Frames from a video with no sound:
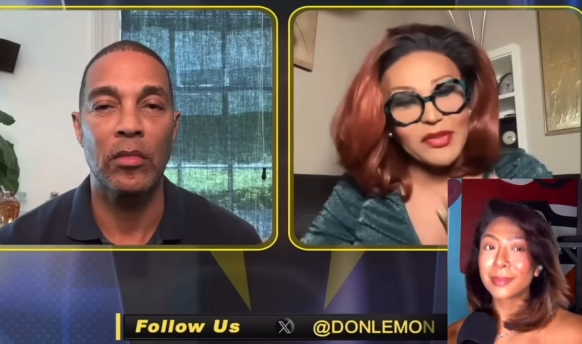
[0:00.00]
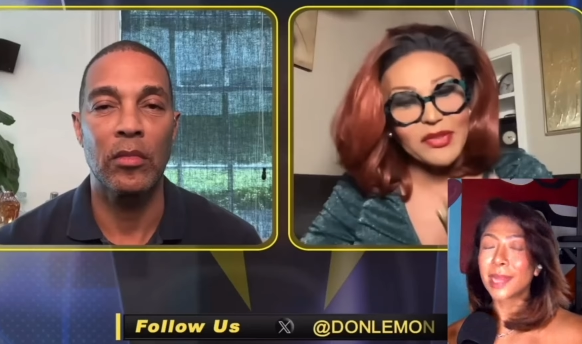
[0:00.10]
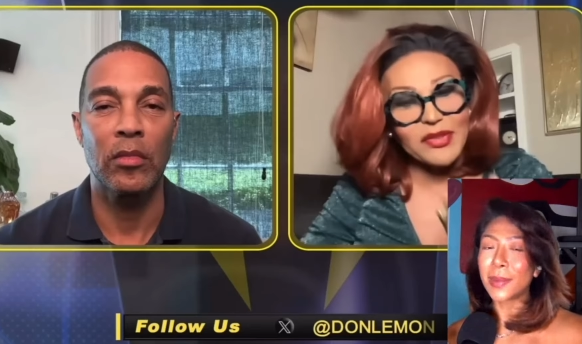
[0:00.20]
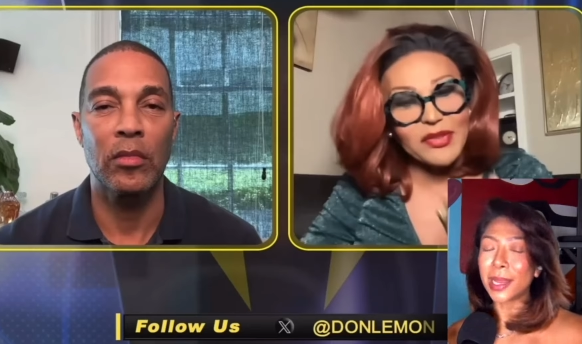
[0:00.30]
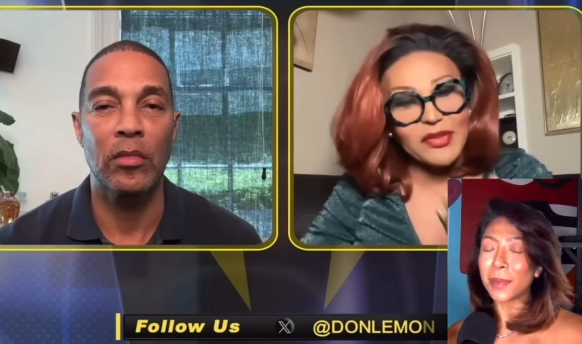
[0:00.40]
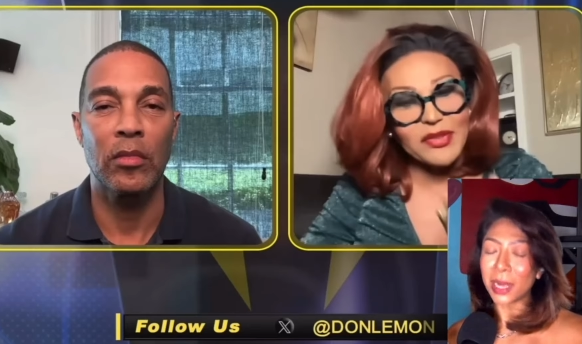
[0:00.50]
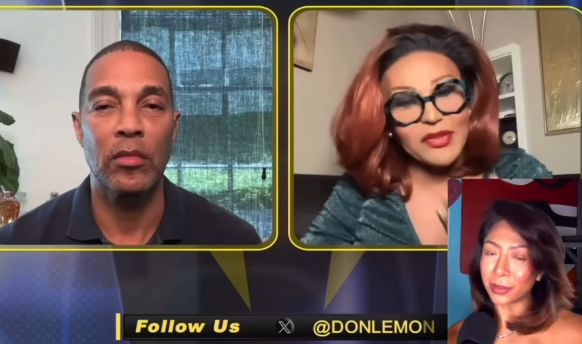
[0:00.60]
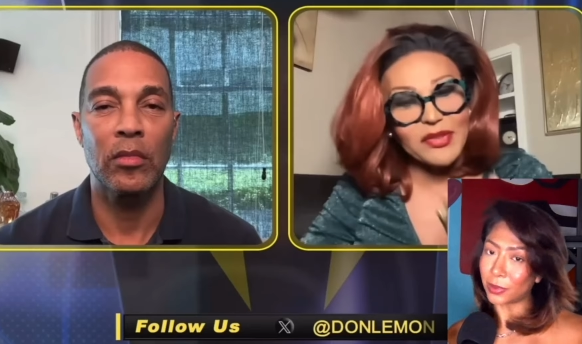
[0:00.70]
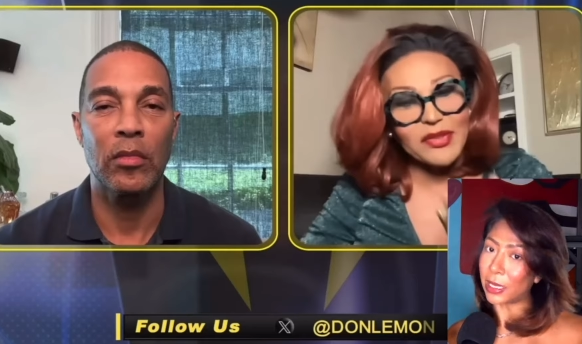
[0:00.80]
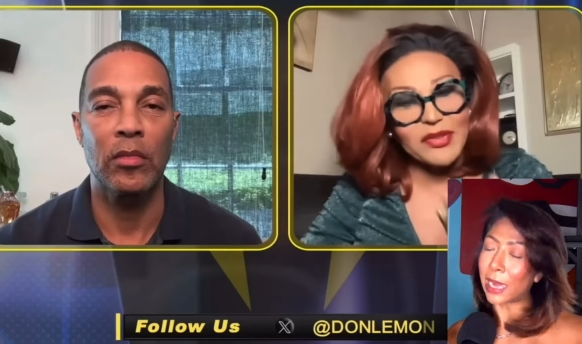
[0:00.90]
Speaker 1: I mean, I'm
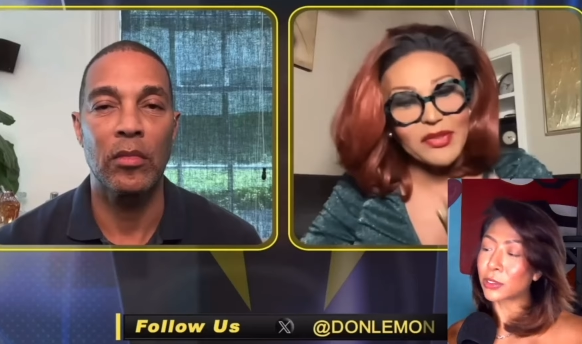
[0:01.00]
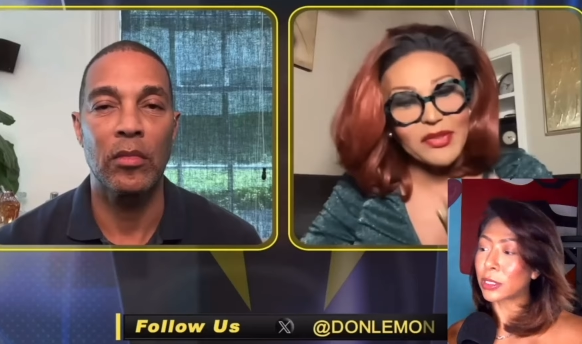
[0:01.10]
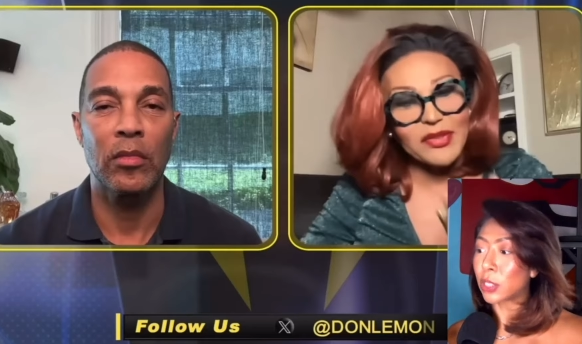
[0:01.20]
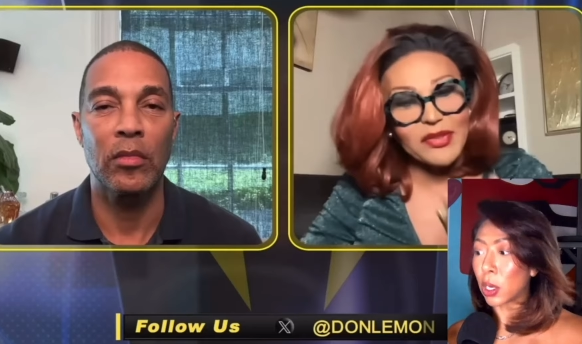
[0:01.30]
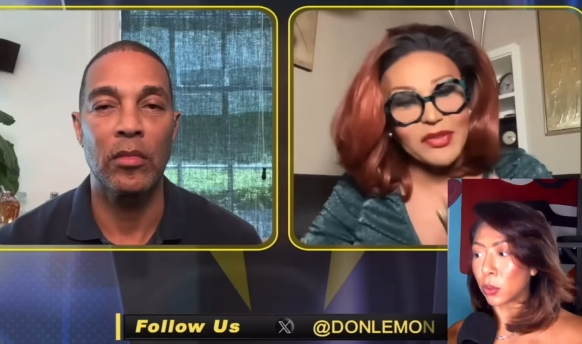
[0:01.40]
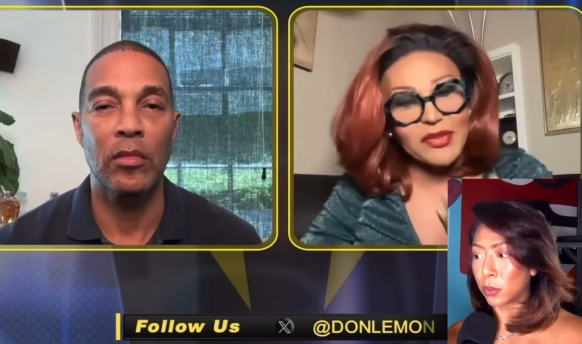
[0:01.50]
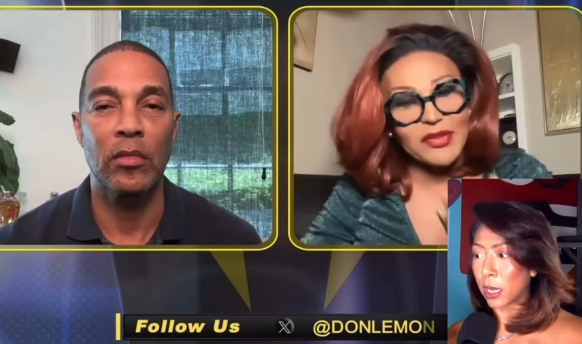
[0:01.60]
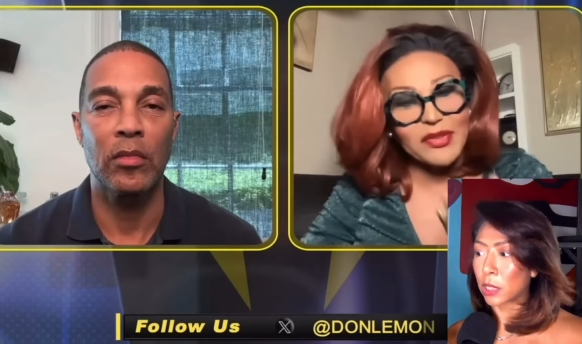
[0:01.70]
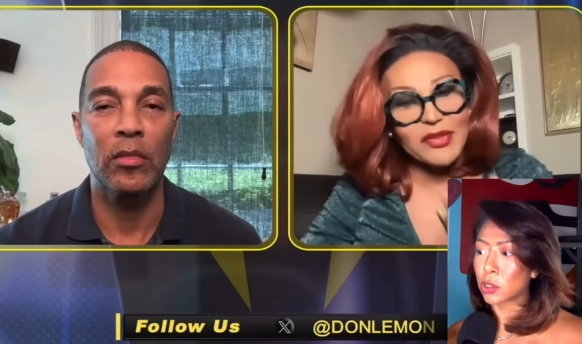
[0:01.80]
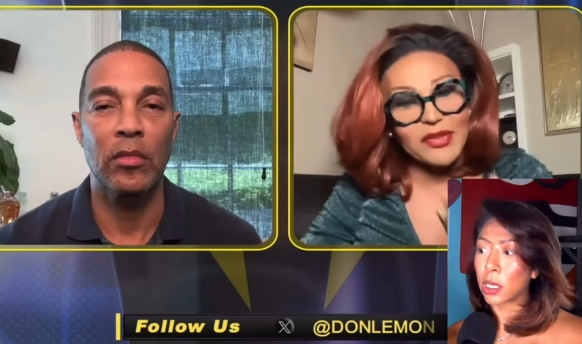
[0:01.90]
not, well, actually, no,
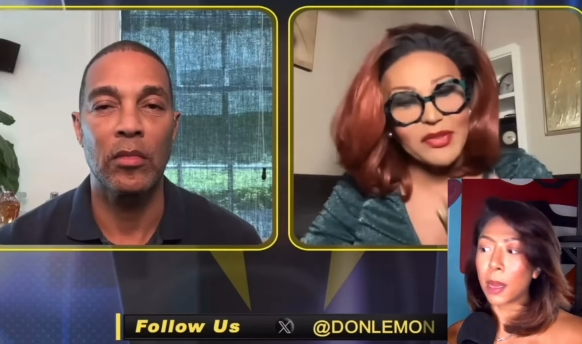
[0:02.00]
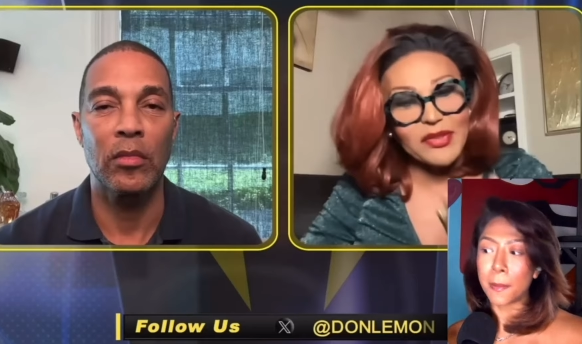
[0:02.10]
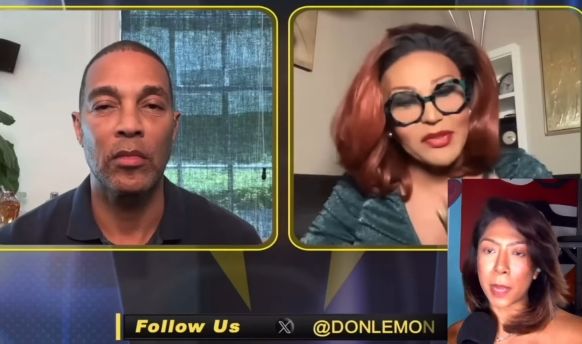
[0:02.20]
actually,